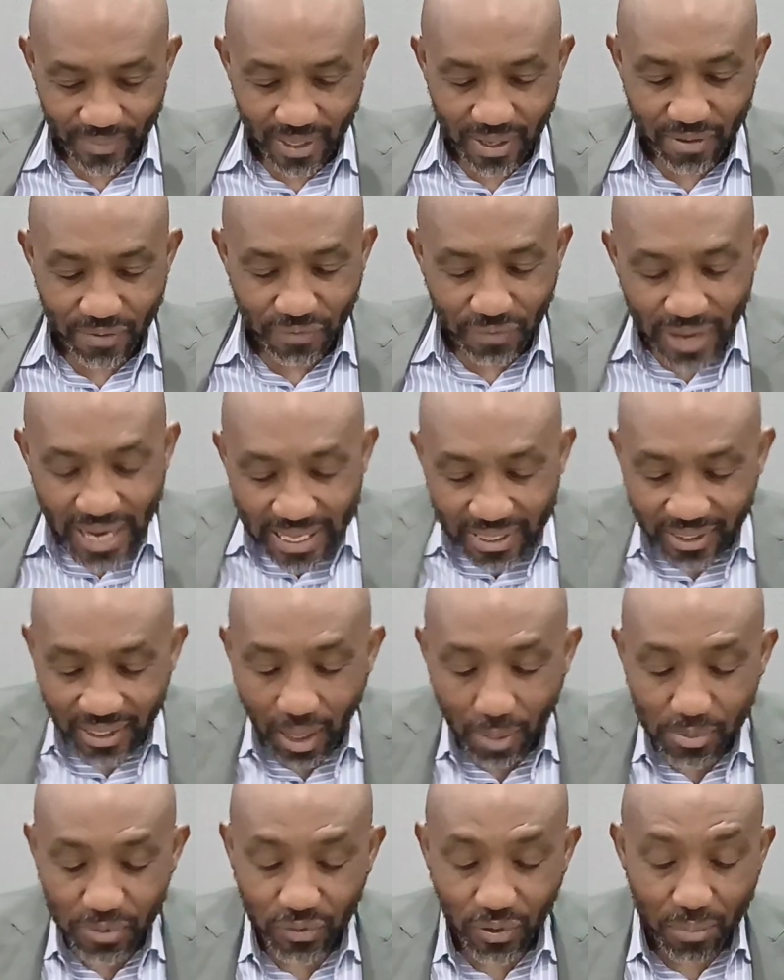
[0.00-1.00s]
Faith
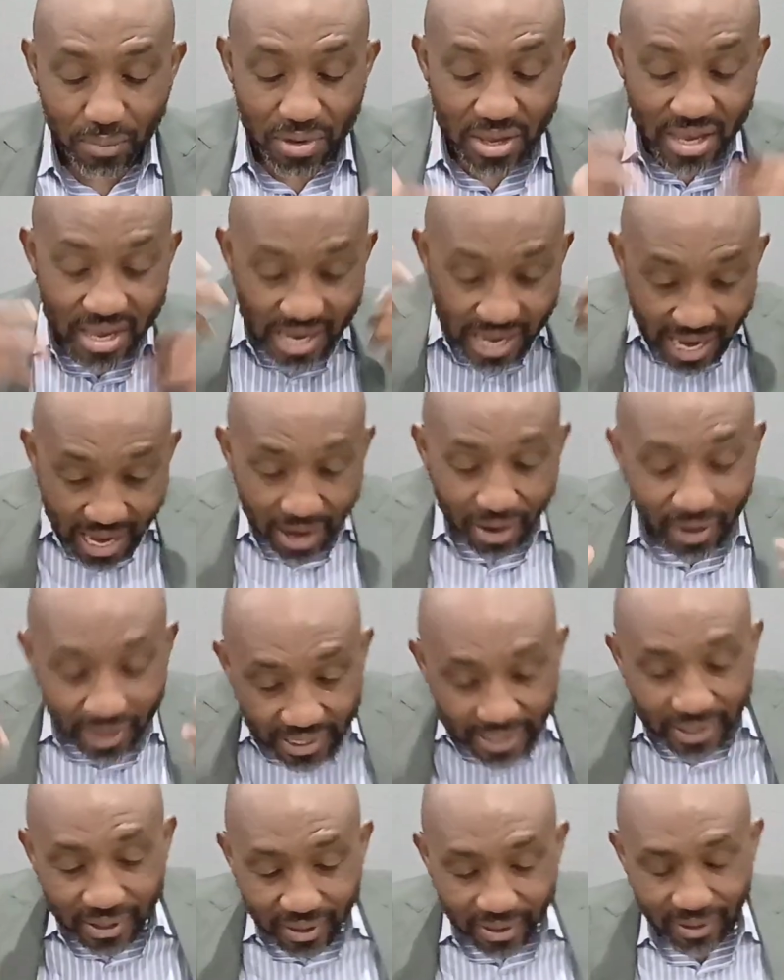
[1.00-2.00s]
comes from
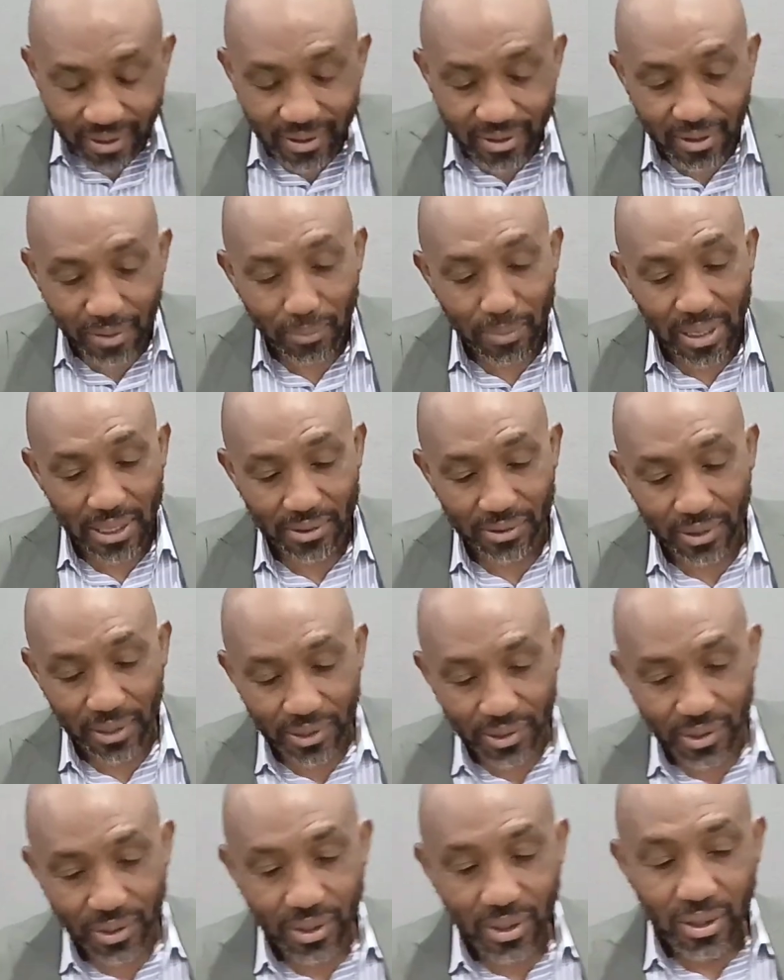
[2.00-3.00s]
hearing the
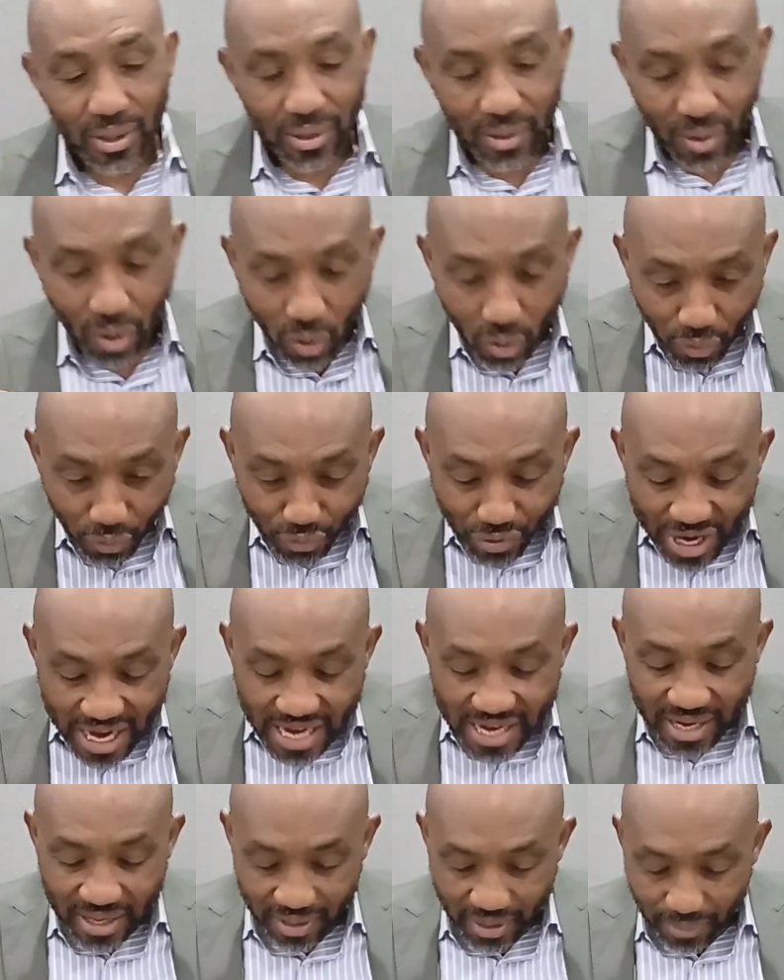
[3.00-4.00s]
message or
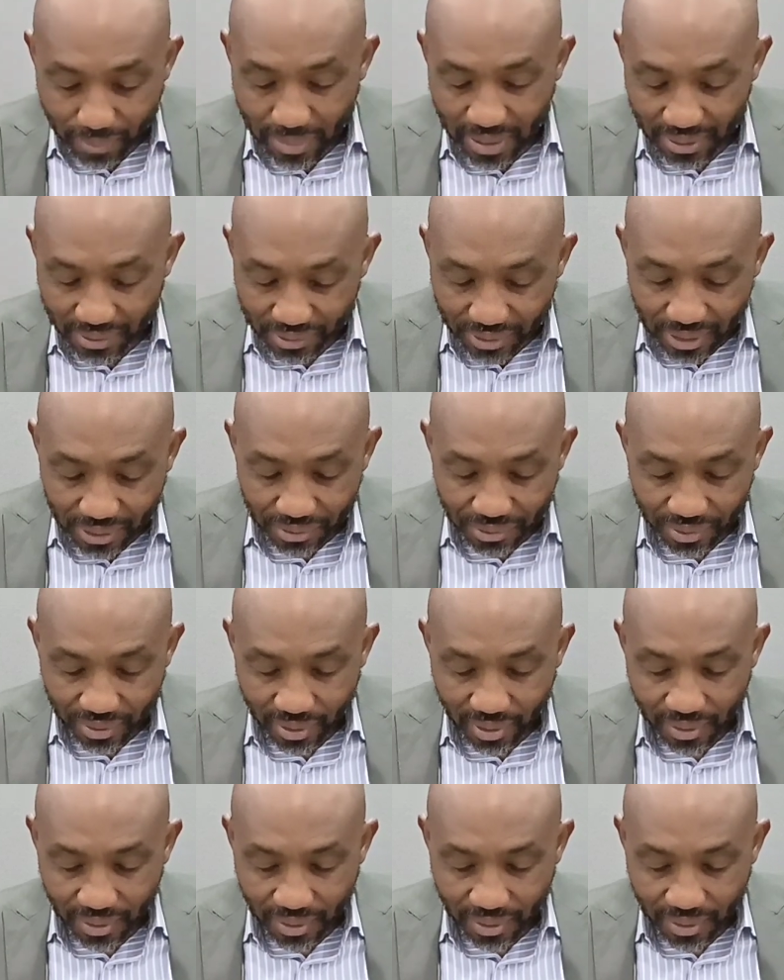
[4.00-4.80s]
reading the message,